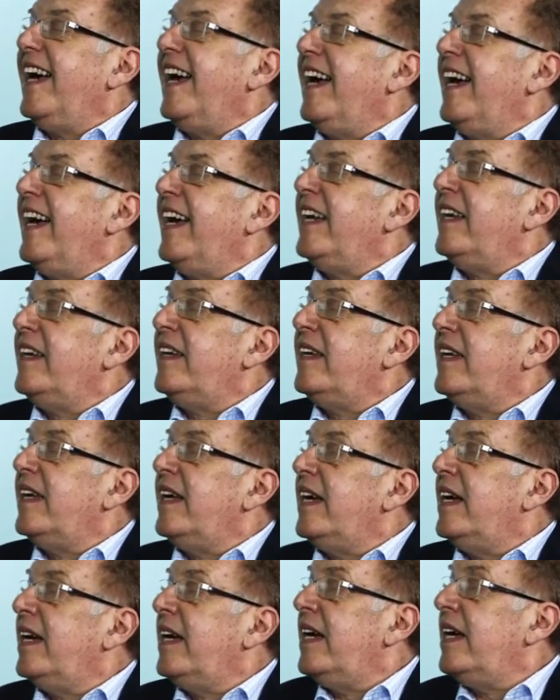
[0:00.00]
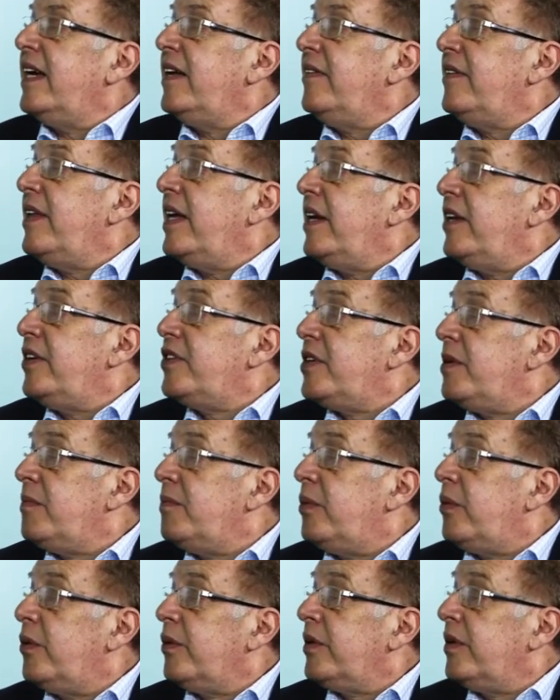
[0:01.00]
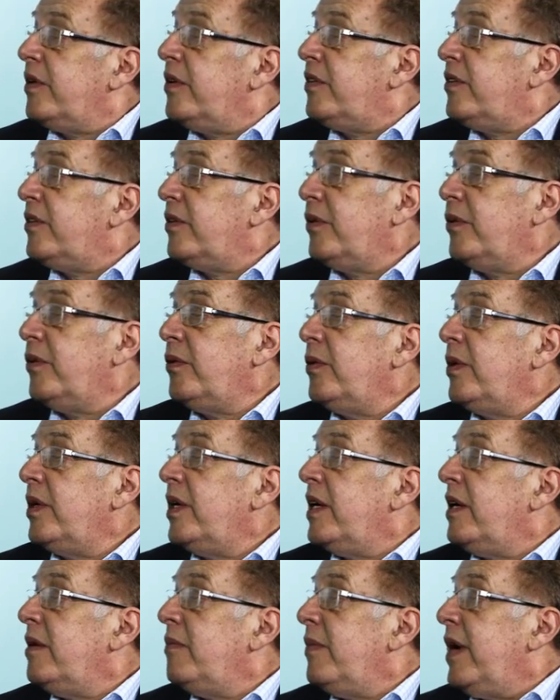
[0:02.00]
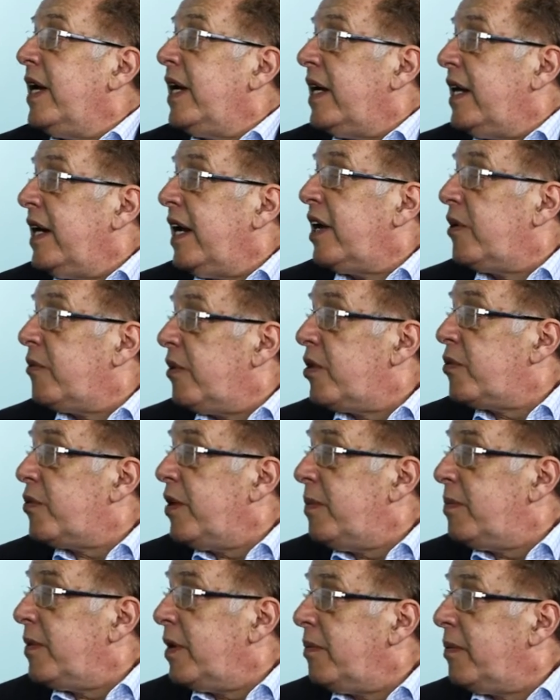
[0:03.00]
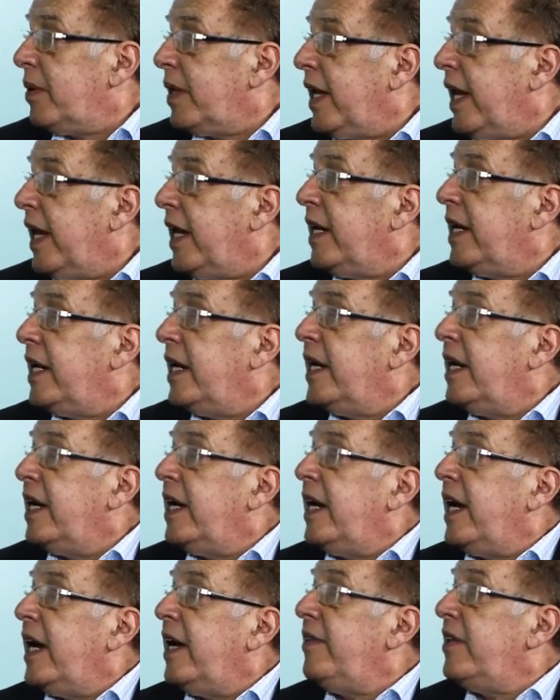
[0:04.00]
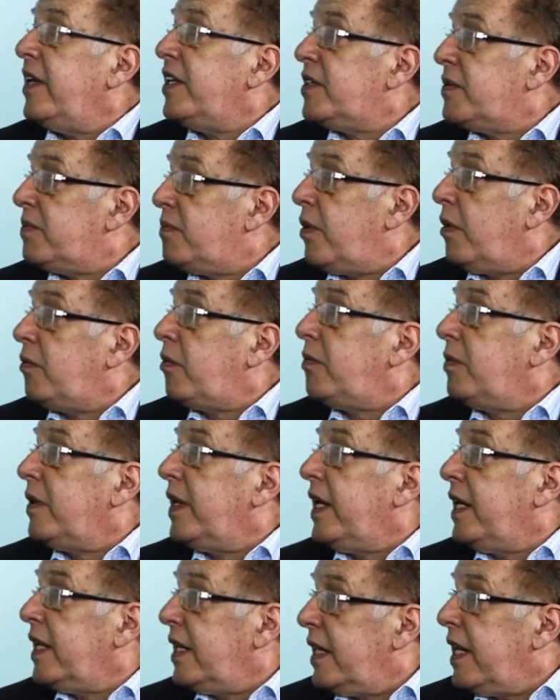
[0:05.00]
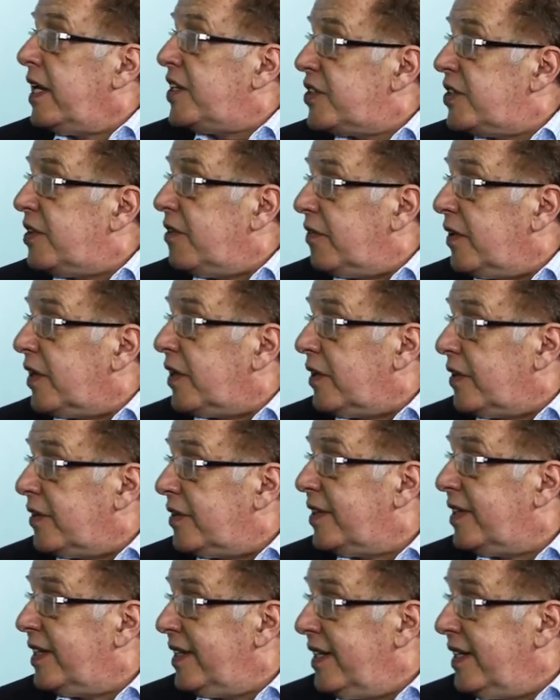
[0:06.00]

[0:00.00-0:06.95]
and uh, then it's important to make an accurate treatment plan, and that's probably less difficult